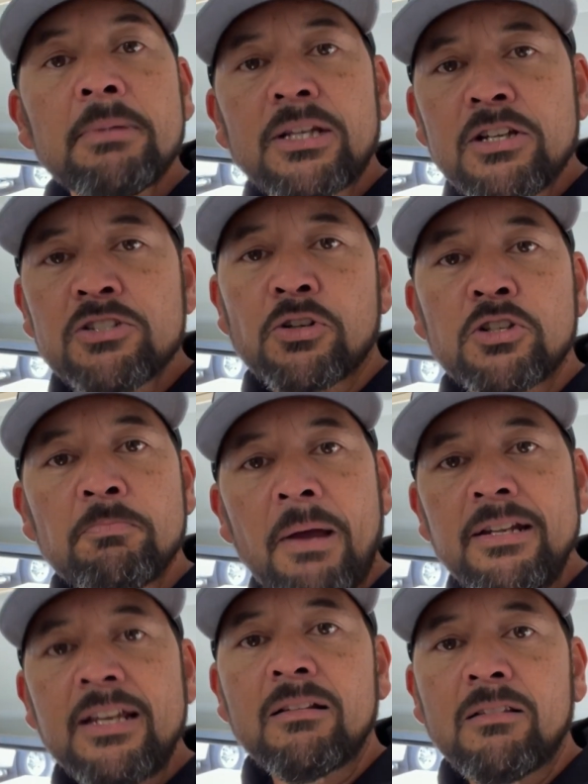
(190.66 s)
because you're
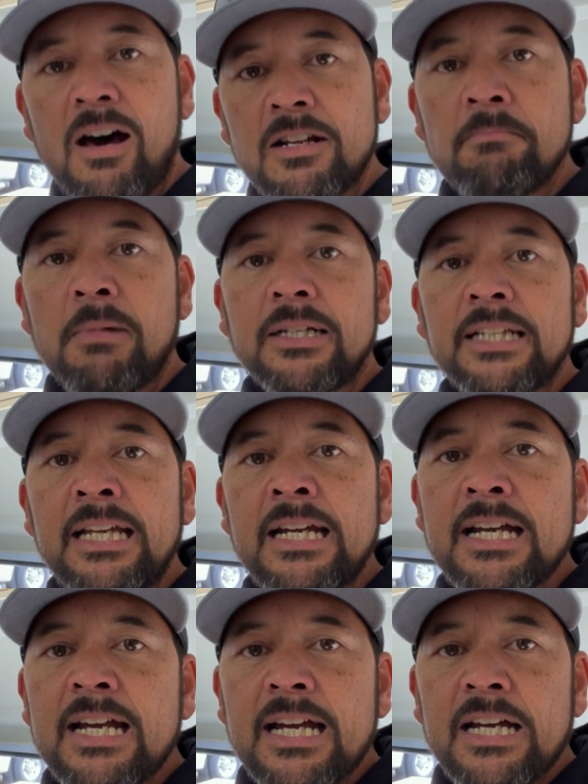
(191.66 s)
spending a lot of money
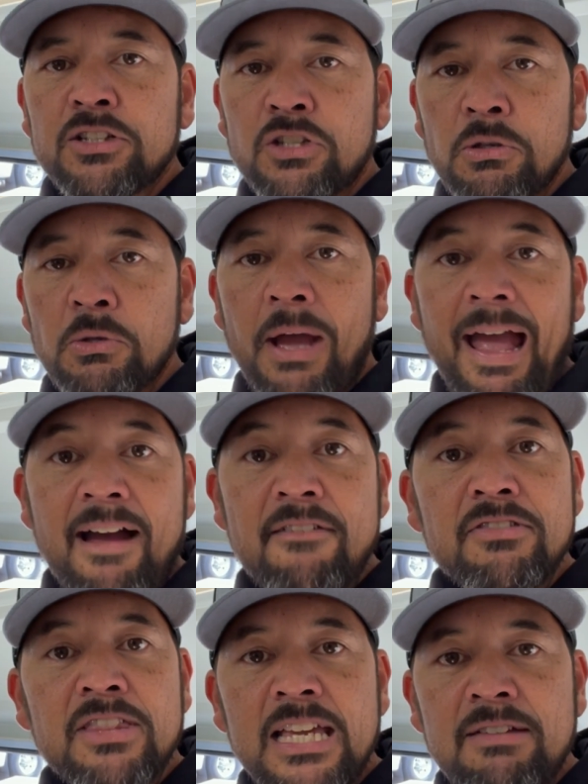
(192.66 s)
to
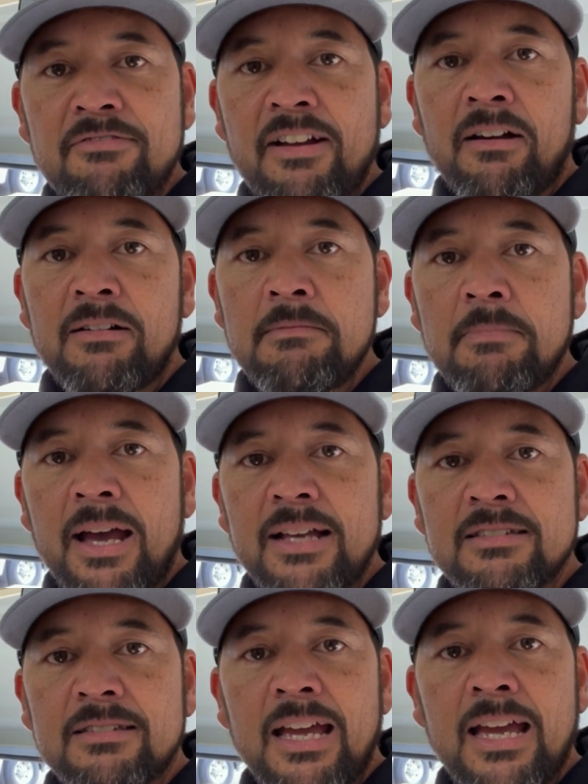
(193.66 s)
have the very
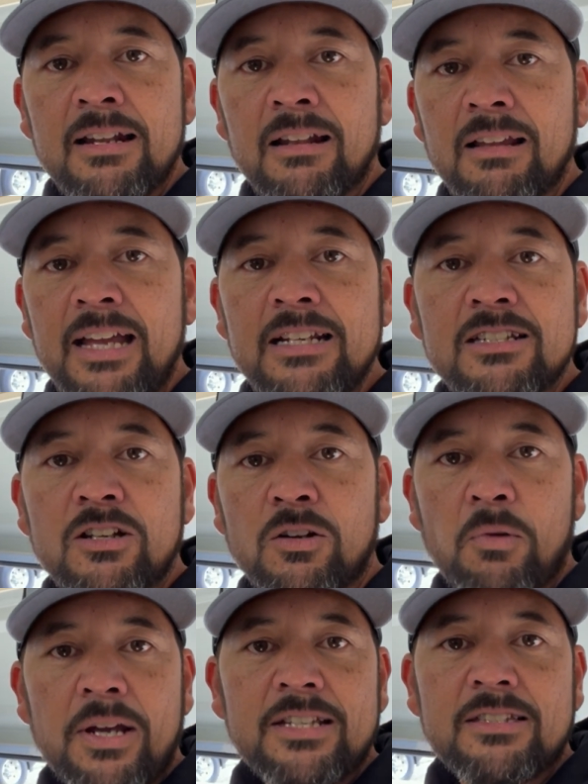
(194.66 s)
best and latest and
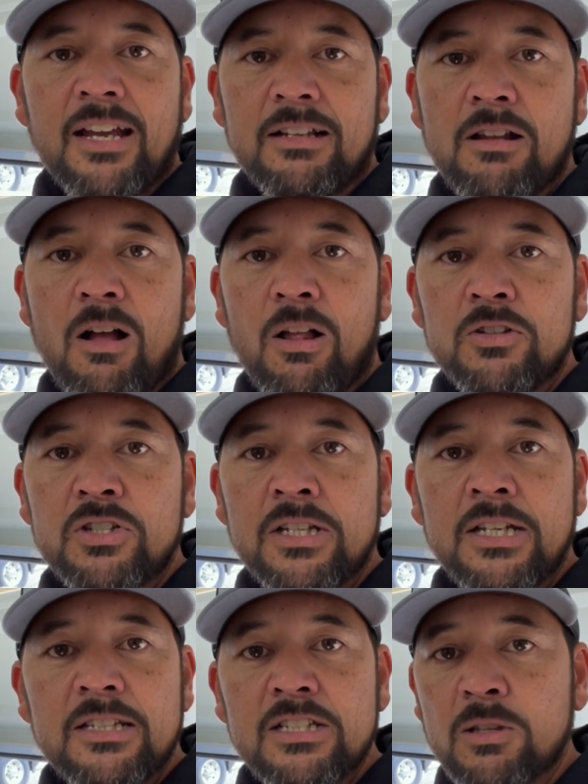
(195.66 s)
greatest
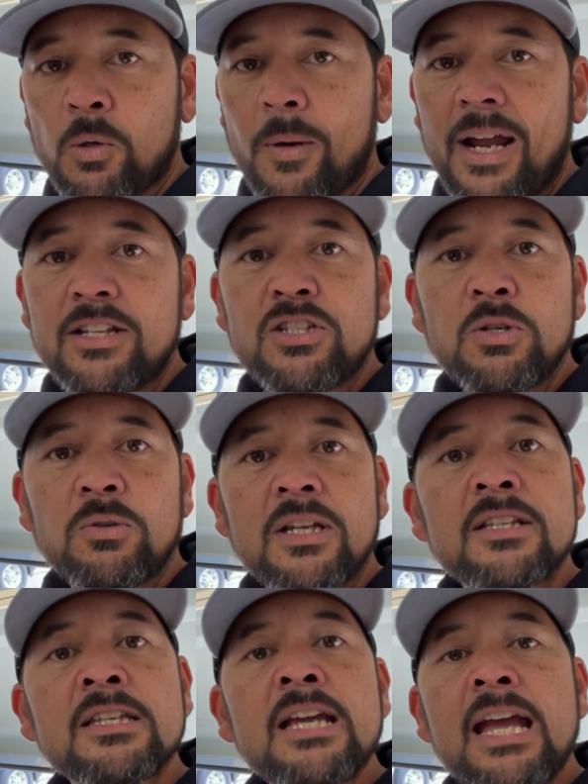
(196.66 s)
technology in these Lowrance
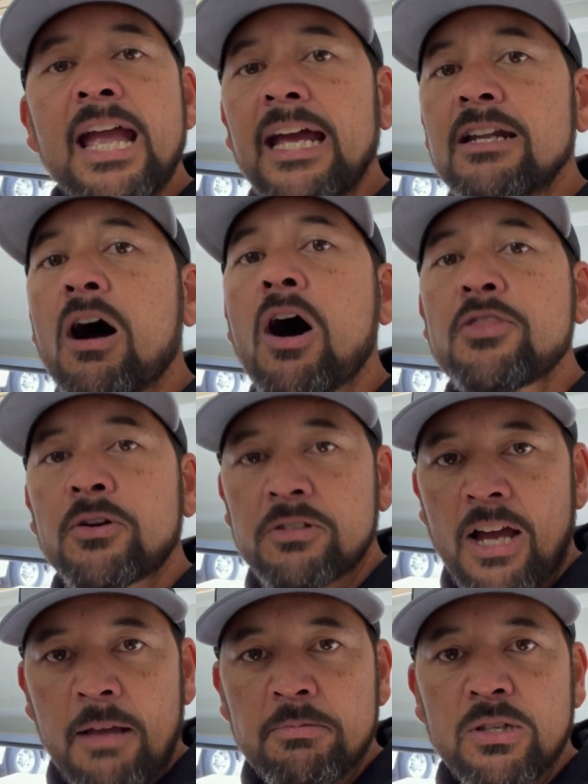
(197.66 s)
units and other
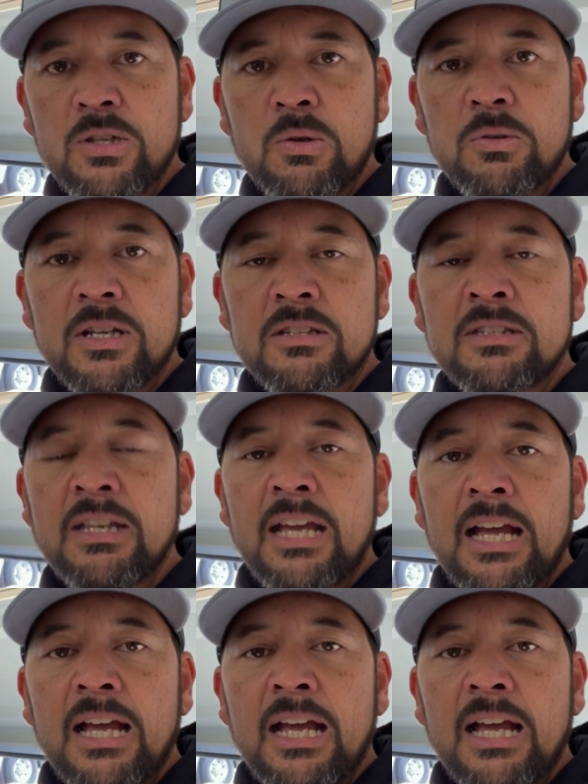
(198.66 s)
types of units,